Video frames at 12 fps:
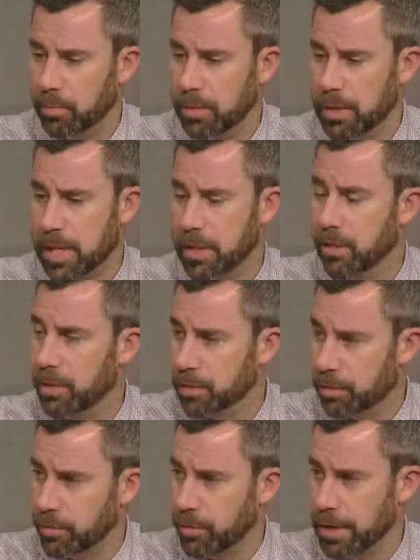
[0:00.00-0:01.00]
retained
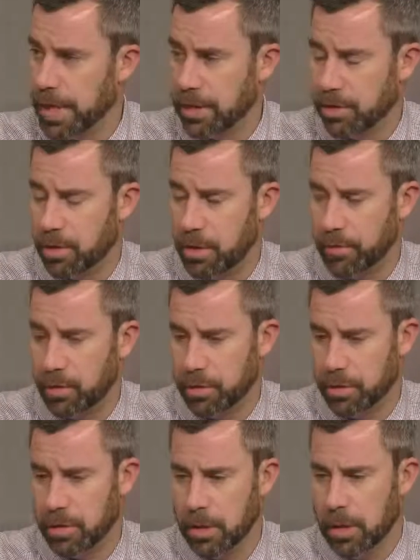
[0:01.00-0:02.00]
earnings or free cash in our
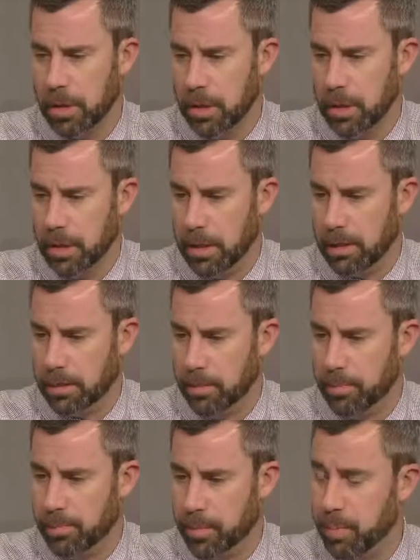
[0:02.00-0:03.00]
version
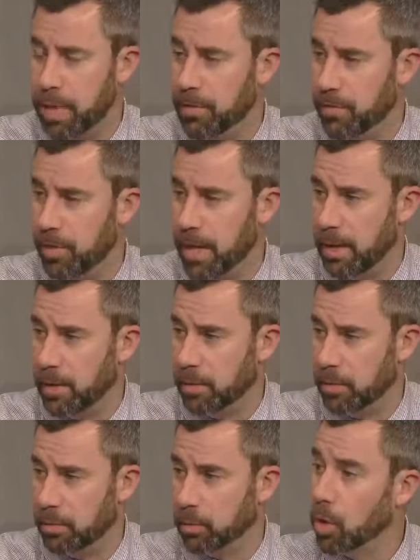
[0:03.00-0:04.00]
to pay for that
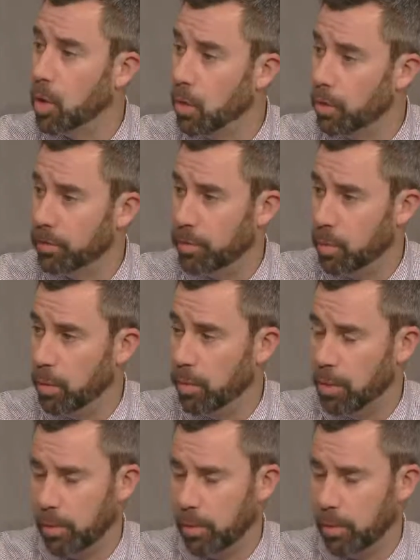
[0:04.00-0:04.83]
loan, if you will.